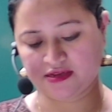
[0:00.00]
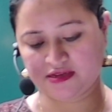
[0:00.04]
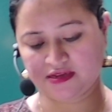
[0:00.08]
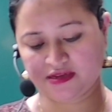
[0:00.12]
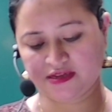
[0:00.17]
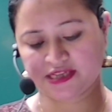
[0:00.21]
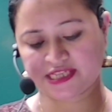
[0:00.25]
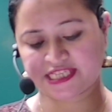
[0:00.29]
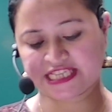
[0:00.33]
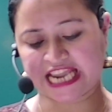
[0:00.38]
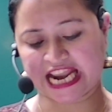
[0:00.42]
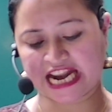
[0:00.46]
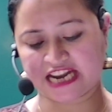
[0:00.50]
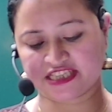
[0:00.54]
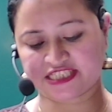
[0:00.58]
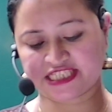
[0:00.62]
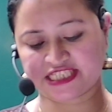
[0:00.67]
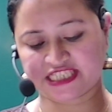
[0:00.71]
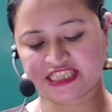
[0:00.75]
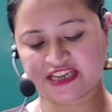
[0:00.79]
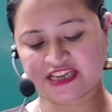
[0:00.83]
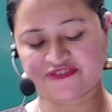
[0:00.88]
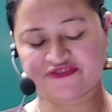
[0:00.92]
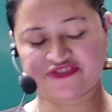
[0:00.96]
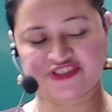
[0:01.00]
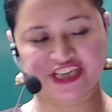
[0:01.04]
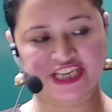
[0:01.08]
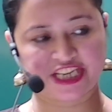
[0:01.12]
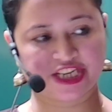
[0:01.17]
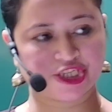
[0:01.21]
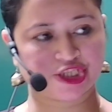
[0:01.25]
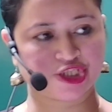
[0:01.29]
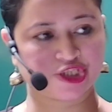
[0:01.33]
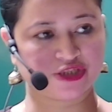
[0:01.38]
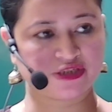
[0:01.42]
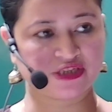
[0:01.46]
scarcity
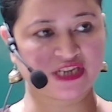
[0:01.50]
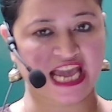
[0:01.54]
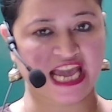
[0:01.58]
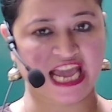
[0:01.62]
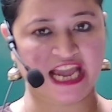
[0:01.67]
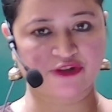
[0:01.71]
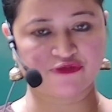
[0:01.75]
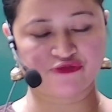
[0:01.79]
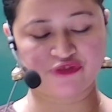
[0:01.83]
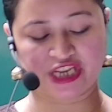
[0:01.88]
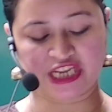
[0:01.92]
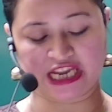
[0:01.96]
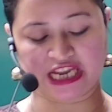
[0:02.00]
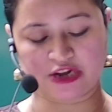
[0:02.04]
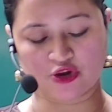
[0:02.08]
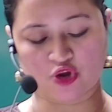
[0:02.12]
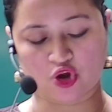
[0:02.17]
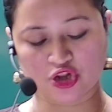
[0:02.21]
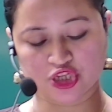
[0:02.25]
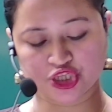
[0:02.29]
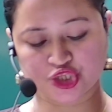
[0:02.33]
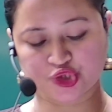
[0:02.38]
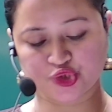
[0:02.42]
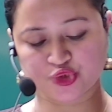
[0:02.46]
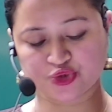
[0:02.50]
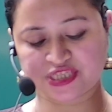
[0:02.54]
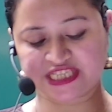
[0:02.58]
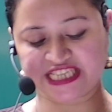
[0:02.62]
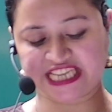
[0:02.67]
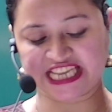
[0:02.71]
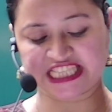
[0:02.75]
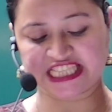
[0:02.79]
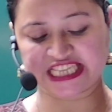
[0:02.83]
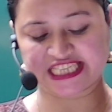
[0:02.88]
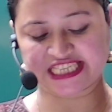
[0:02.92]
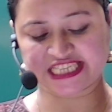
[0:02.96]
definition, and we can also
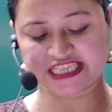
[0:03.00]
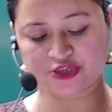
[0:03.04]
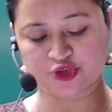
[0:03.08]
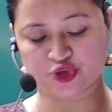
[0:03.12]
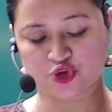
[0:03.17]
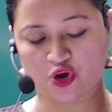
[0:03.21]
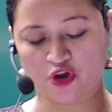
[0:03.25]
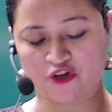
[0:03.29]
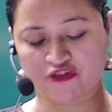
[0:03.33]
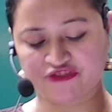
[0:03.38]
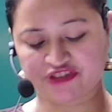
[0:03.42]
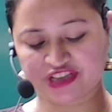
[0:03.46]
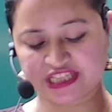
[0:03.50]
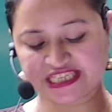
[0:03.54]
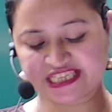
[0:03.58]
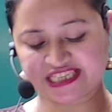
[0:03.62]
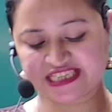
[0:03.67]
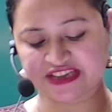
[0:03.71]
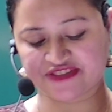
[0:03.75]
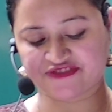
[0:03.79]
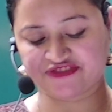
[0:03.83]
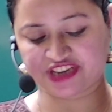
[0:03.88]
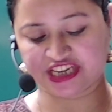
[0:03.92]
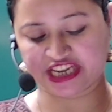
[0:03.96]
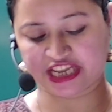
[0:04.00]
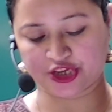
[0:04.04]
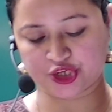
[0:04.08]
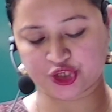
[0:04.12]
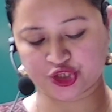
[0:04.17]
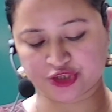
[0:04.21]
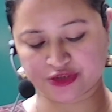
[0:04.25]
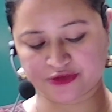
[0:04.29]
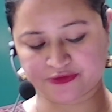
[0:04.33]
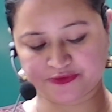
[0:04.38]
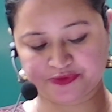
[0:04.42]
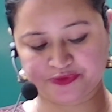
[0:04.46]
say this is Robbins'
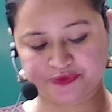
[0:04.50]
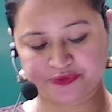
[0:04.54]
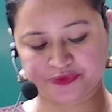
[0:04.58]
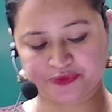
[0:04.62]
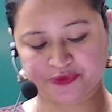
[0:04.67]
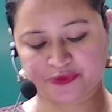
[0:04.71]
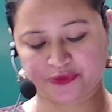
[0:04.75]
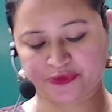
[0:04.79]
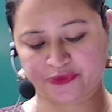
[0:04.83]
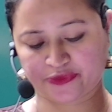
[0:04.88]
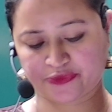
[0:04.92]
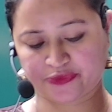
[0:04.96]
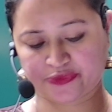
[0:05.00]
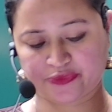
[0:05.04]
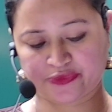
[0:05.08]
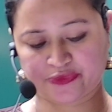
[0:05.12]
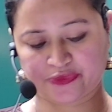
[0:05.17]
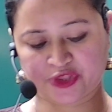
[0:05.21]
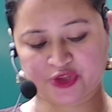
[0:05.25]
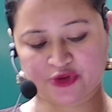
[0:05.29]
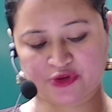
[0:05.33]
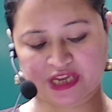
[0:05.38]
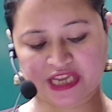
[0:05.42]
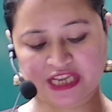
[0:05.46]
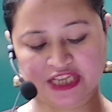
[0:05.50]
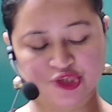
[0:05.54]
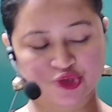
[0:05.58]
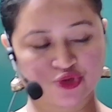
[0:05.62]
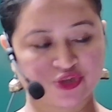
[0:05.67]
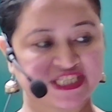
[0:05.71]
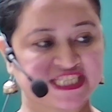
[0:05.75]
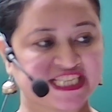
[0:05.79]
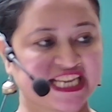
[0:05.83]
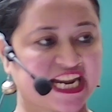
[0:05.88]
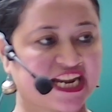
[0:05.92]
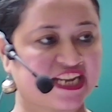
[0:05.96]
definition. Okay, so
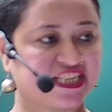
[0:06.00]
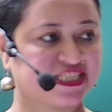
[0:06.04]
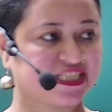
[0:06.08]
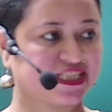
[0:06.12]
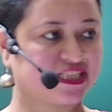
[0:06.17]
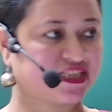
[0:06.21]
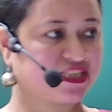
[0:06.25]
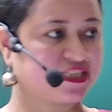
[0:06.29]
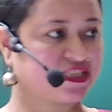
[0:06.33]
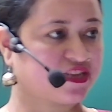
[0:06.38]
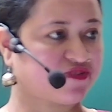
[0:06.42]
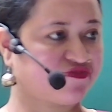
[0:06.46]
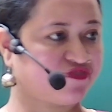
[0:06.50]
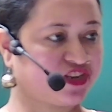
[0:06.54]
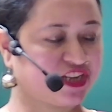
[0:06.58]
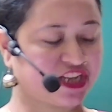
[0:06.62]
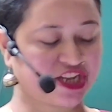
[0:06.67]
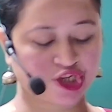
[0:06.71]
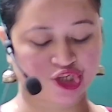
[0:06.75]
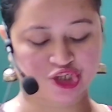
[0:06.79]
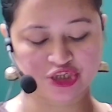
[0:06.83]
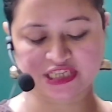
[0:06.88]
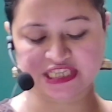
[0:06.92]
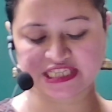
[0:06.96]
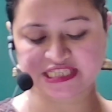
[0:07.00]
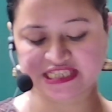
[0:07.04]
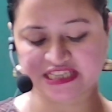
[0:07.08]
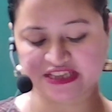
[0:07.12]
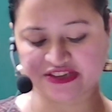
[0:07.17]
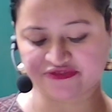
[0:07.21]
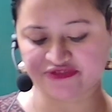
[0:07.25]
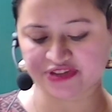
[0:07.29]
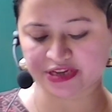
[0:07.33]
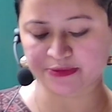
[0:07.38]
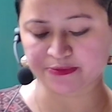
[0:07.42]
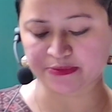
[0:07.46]
scarcity definition is
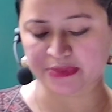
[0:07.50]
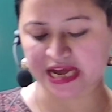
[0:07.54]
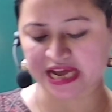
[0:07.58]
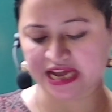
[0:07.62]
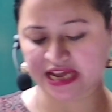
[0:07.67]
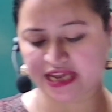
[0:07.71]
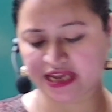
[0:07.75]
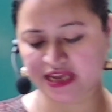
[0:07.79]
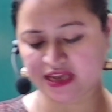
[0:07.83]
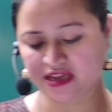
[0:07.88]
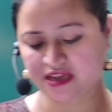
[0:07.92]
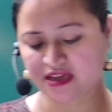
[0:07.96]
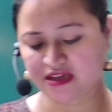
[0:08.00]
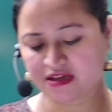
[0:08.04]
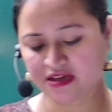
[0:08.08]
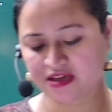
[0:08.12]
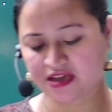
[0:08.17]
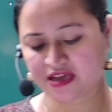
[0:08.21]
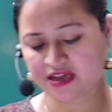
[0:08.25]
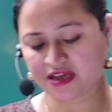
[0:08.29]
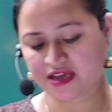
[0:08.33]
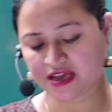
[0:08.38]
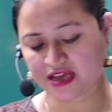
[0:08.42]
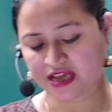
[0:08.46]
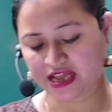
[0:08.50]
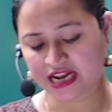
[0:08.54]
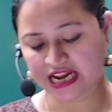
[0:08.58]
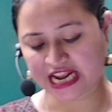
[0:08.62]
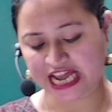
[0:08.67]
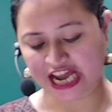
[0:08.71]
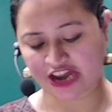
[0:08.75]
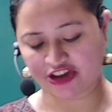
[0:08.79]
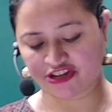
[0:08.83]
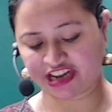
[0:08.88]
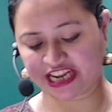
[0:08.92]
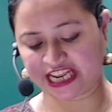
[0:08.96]
given by
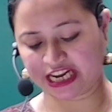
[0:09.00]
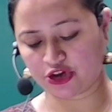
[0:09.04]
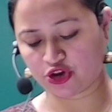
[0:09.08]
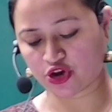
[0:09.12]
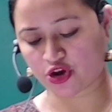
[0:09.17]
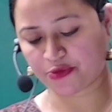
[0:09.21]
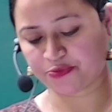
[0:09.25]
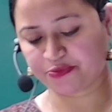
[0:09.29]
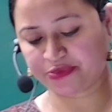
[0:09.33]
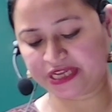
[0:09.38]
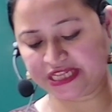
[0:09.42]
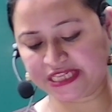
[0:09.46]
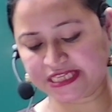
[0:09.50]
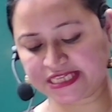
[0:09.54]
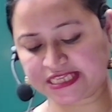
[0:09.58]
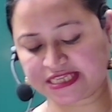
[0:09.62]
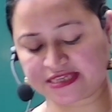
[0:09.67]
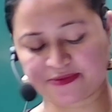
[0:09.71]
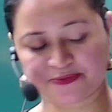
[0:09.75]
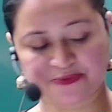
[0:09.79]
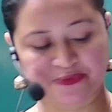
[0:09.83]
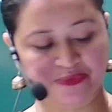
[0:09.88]
Lionel Robbins.